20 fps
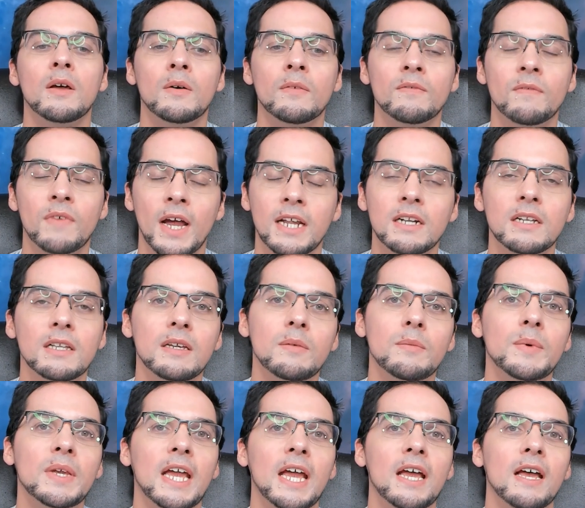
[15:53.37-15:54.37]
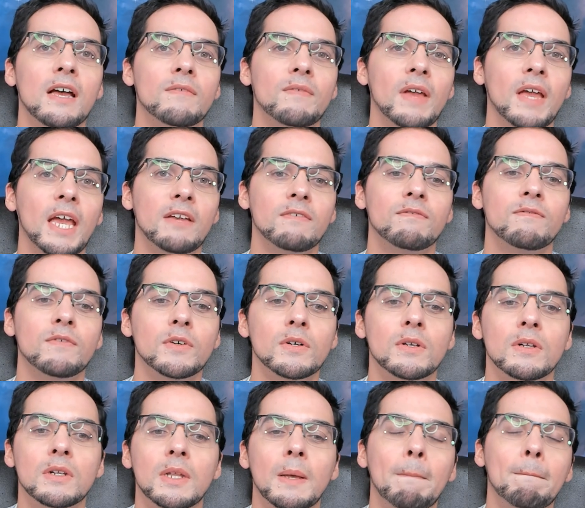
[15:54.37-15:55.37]
Finally, we have a
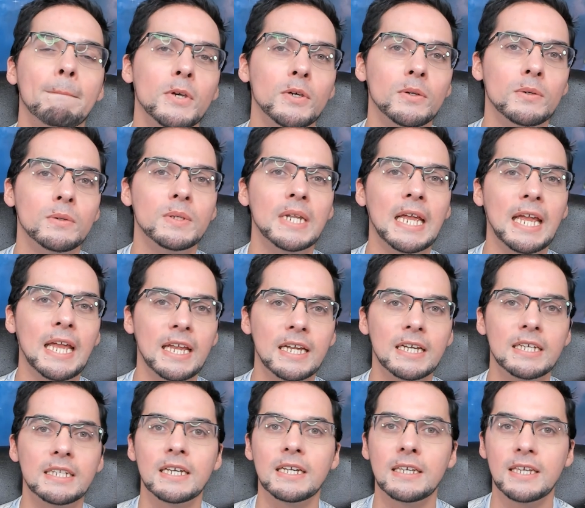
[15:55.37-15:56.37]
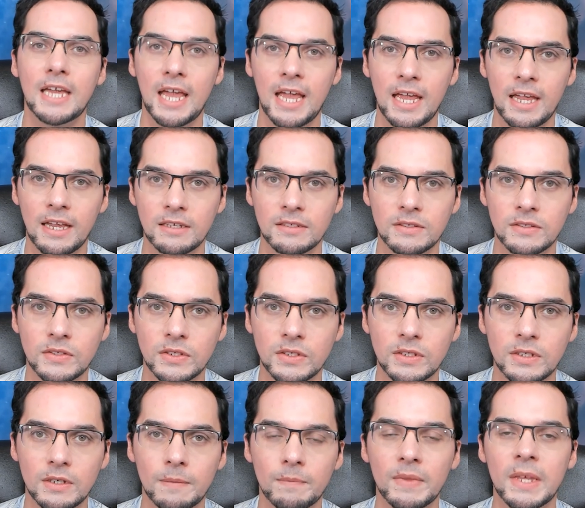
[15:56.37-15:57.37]
full moon in
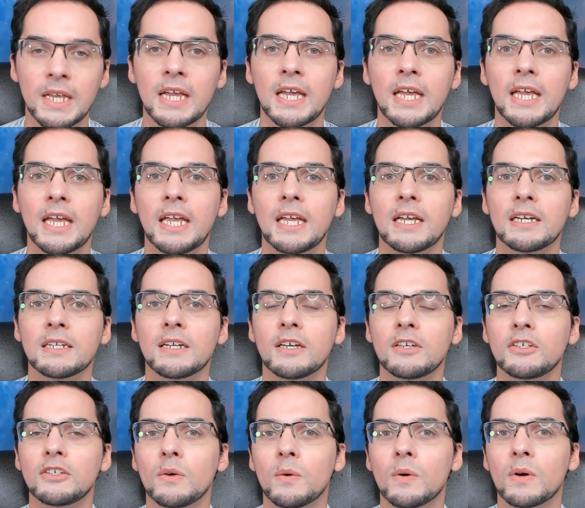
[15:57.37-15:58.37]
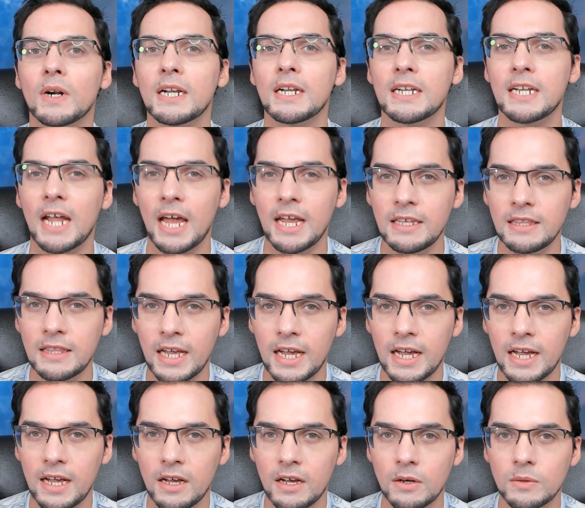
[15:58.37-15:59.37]
Cancer in your ninth
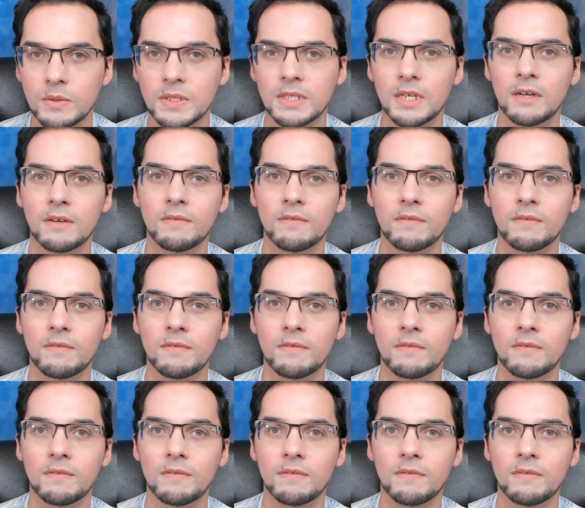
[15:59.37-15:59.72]
house of